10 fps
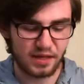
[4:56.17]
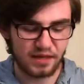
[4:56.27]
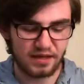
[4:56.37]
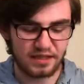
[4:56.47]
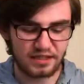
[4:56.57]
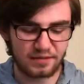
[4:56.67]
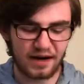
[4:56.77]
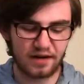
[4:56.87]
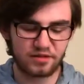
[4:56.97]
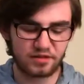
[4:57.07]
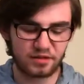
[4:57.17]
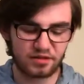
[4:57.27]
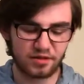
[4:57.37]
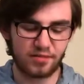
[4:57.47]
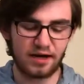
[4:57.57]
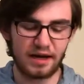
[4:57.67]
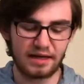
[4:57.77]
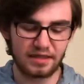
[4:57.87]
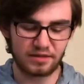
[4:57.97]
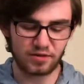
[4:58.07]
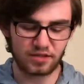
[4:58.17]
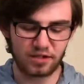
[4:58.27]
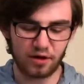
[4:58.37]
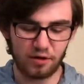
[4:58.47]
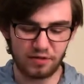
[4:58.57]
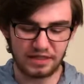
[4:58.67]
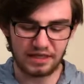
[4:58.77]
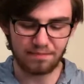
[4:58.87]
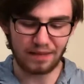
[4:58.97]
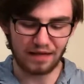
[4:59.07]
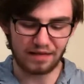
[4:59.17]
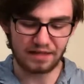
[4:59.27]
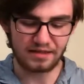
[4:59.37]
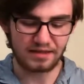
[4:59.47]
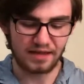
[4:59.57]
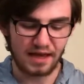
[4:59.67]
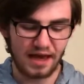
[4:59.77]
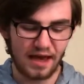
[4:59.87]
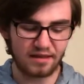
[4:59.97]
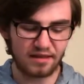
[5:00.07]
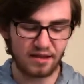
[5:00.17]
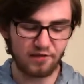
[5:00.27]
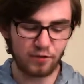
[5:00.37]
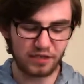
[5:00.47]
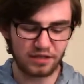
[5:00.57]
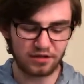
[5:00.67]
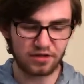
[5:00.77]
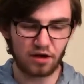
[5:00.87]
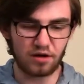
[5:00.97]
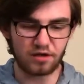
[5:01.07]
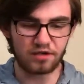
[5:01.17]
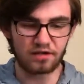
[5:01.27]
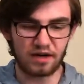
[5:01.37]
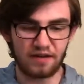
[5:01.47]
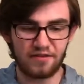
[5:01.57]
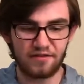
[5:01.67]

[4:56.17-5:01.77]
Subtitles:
The inspired soul supplies with its own deep melodies and the love which heals all strife.